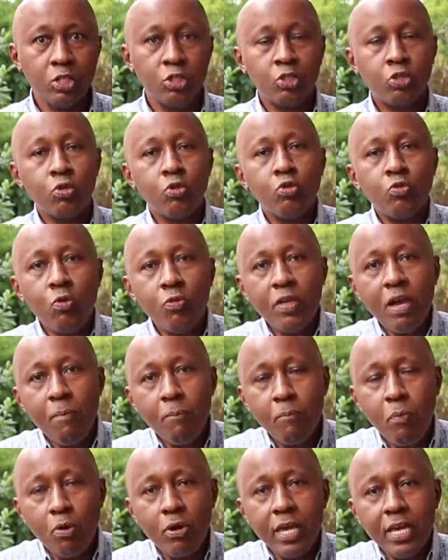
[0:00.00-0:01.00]
to do their
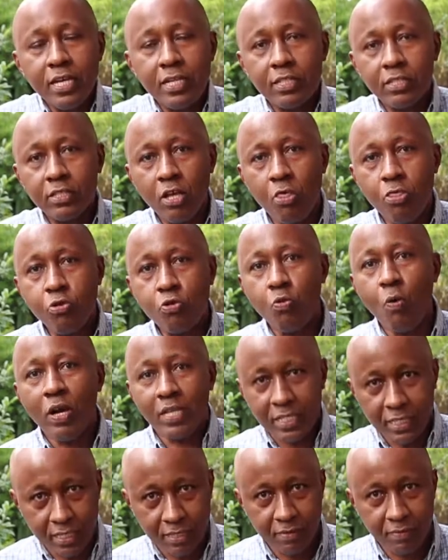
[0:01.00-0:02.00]
bookings through
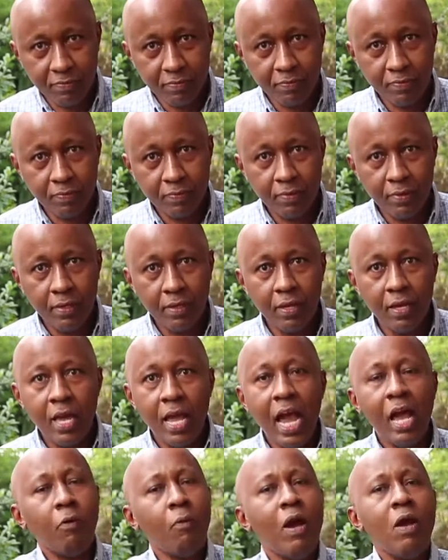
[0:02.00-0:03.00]
us.
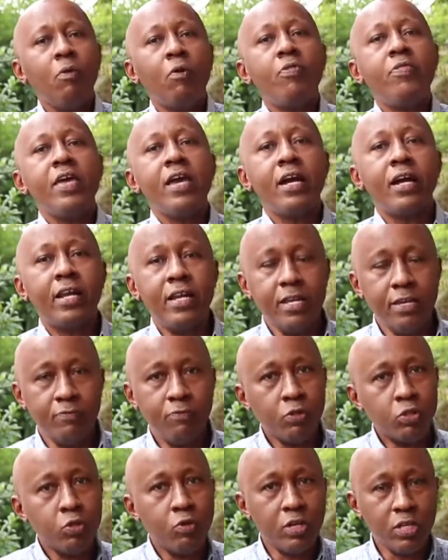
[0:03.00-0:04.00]
And why would they agree?
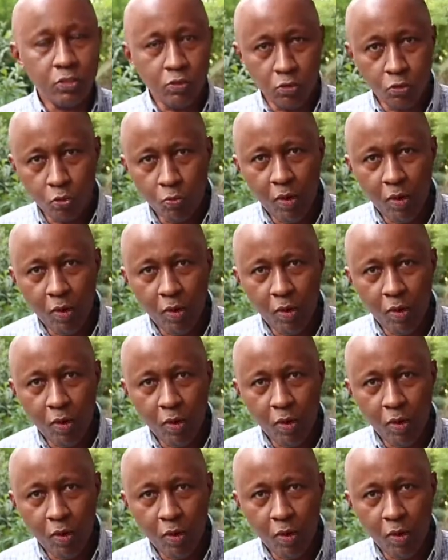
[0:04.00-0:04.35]
For two reasons.